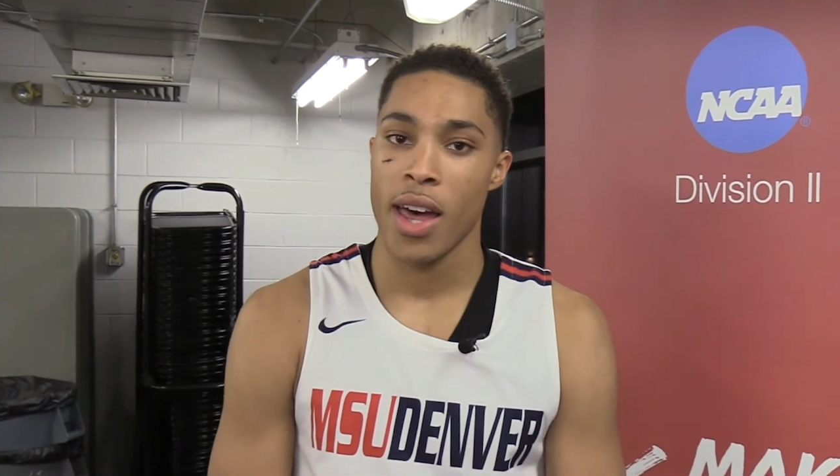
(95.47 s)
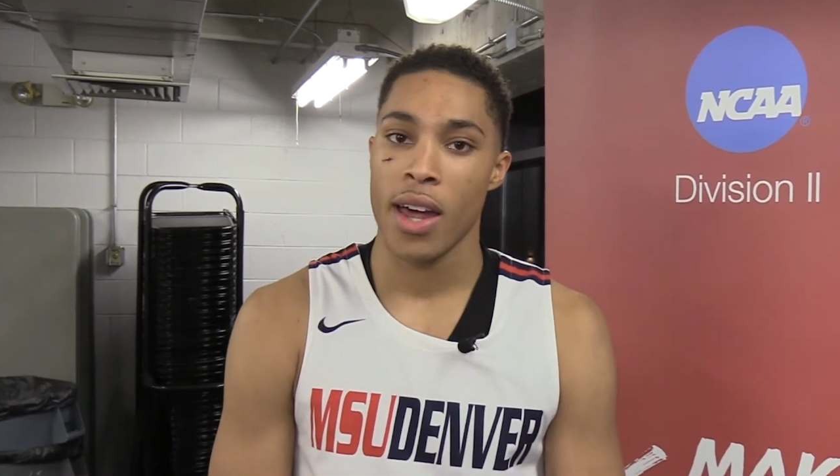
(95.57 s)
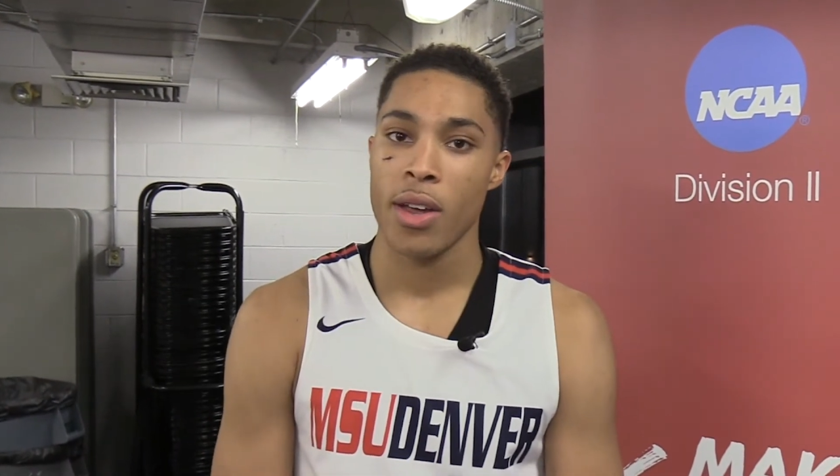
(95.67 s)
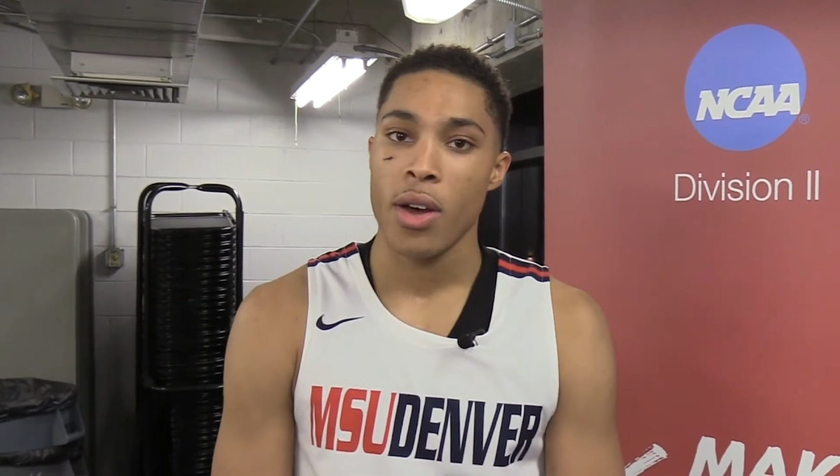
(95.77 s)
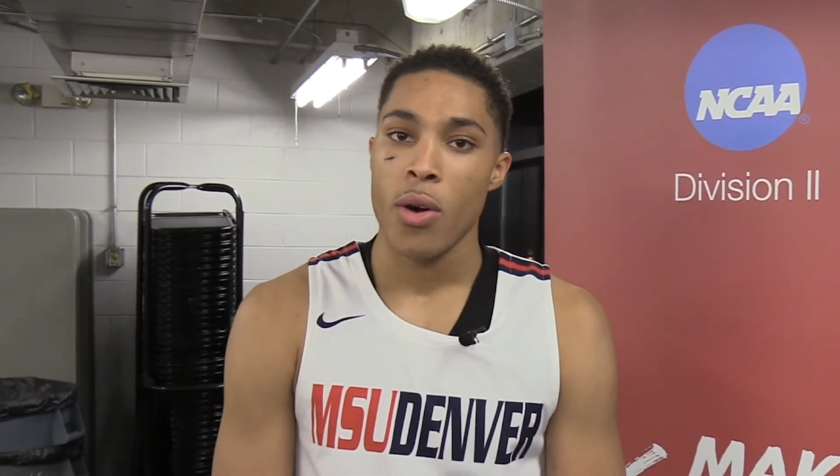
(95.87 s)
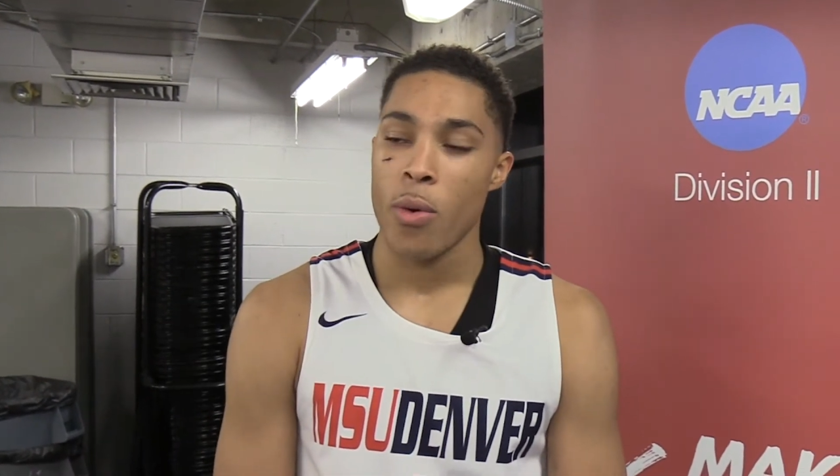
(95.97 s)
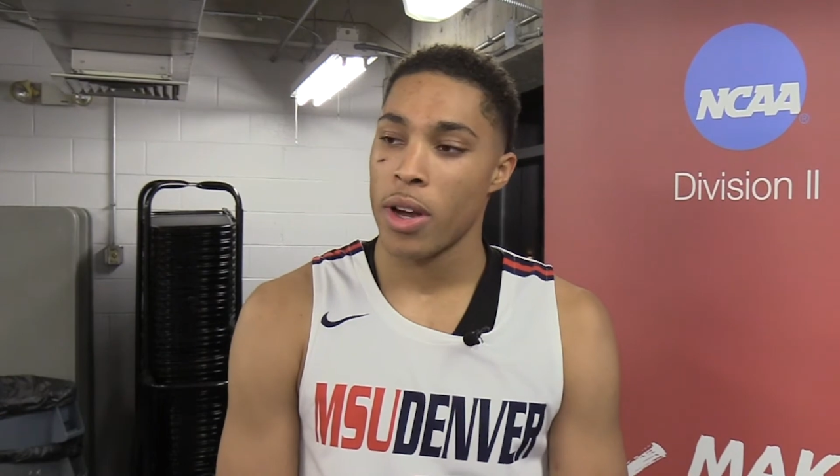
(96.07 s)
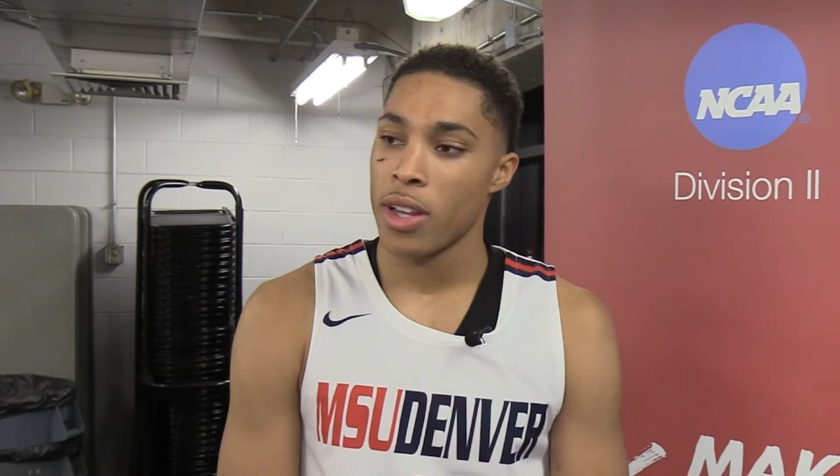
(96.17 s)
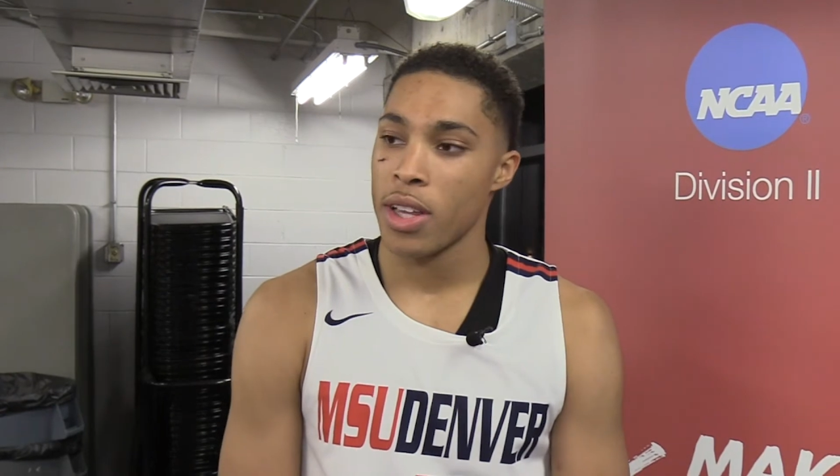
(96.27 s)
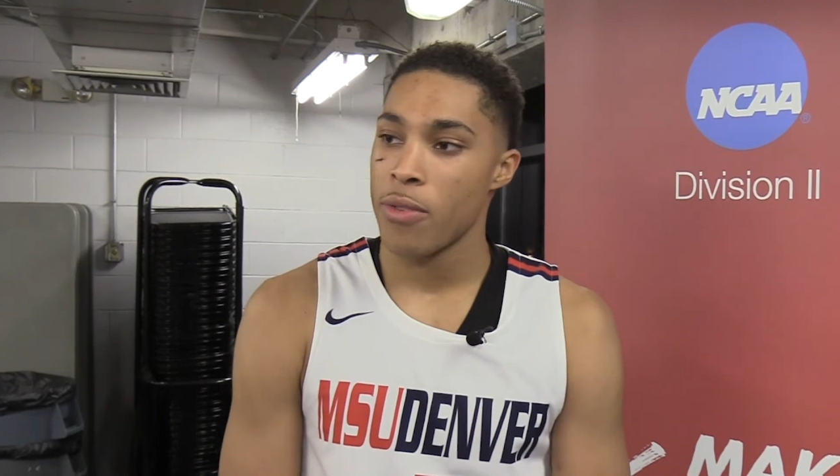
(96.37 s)
that we're
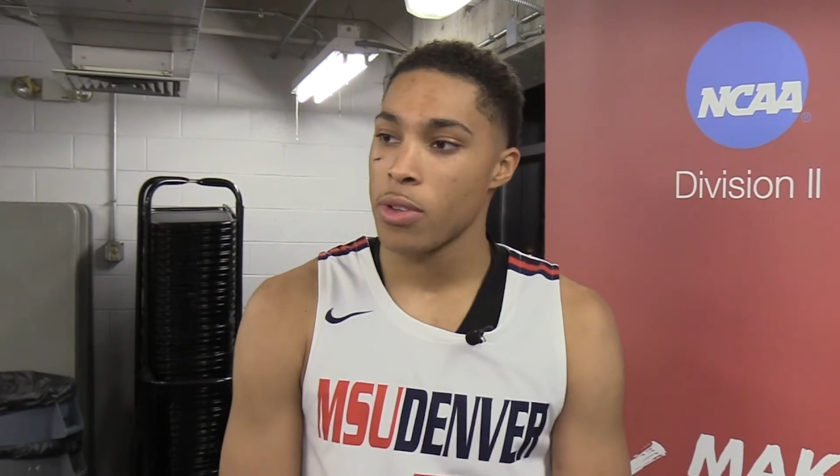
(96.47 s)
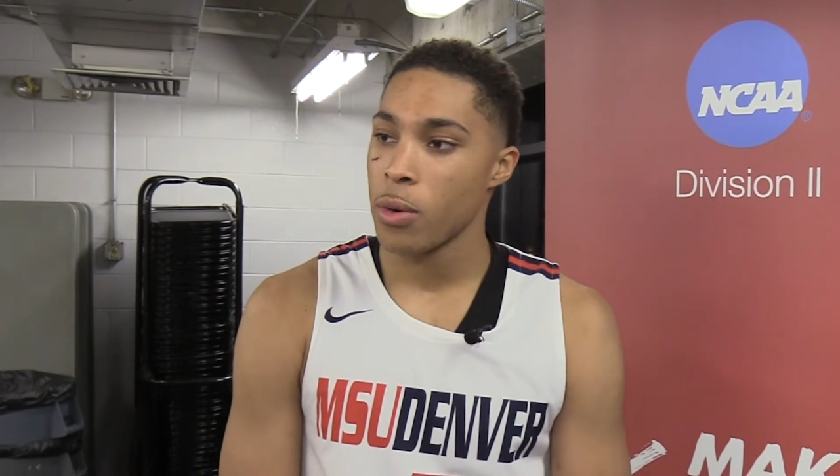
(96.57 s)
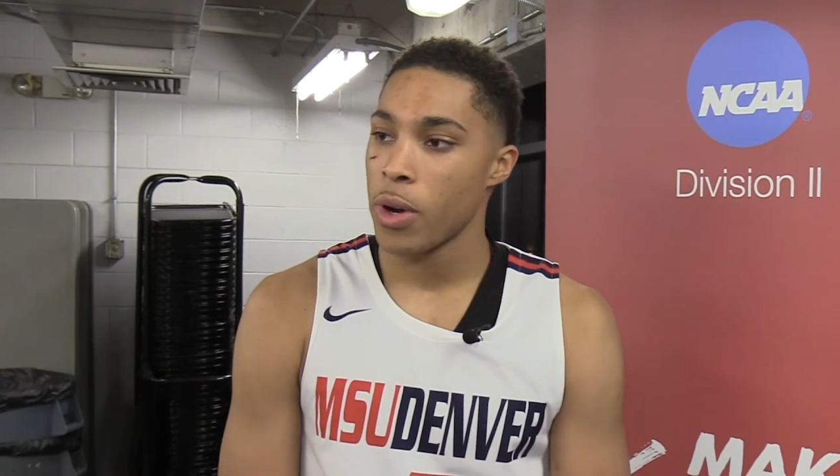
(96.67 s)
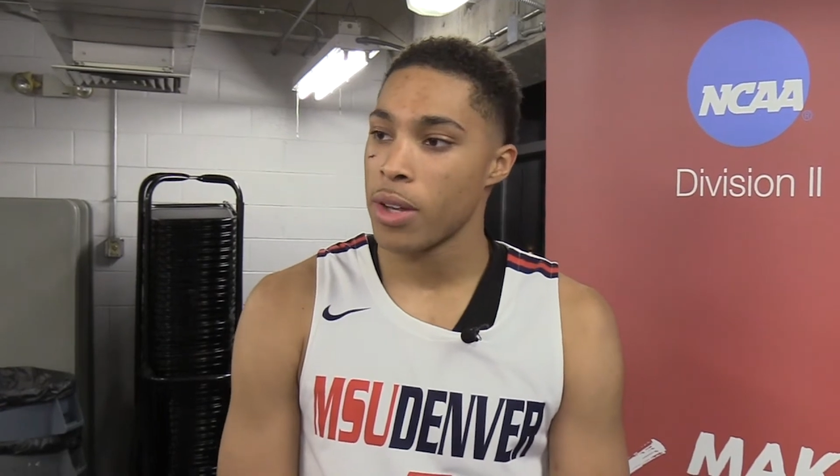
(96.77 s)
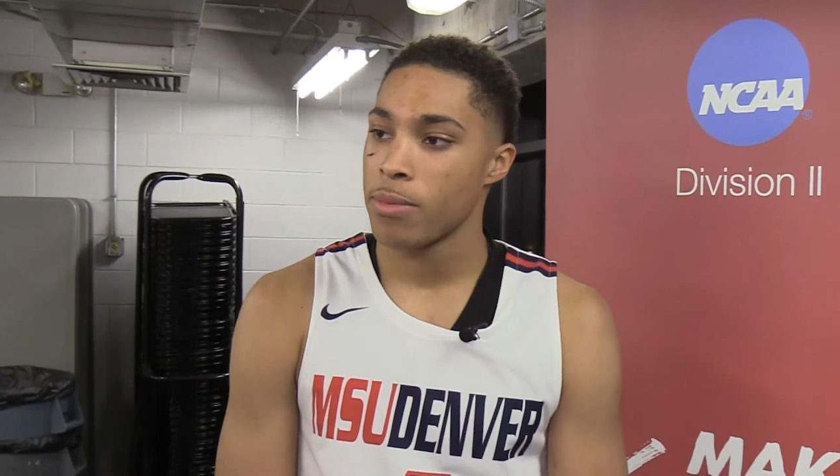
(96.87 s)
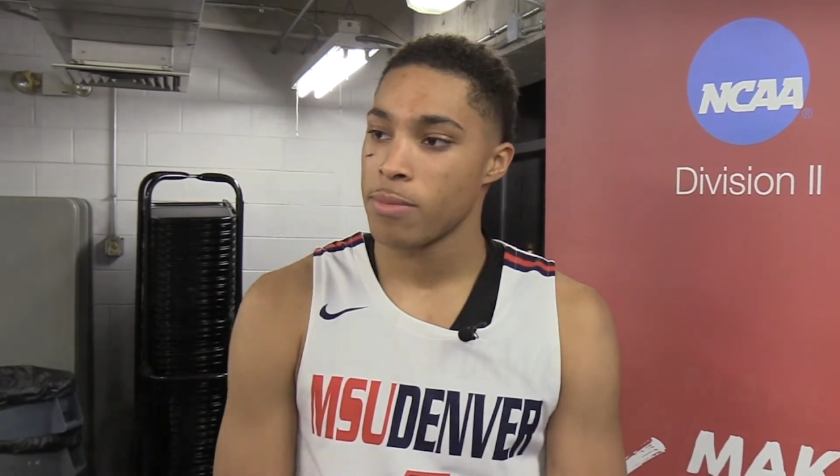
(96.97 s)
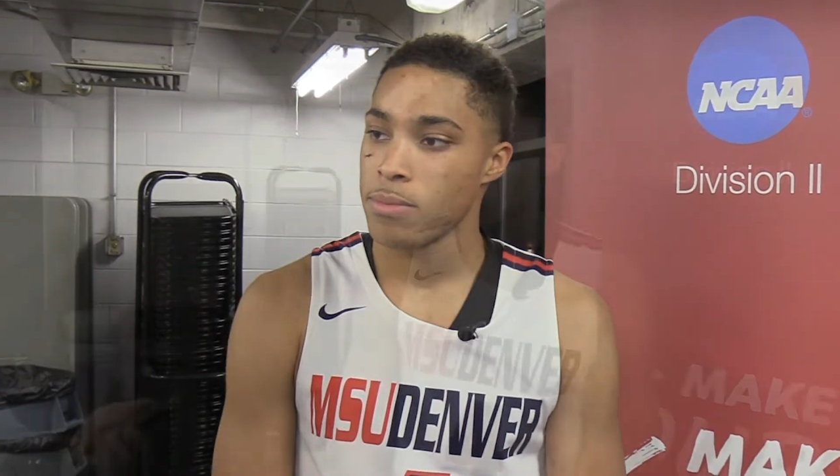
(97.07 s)
going to leave with the win.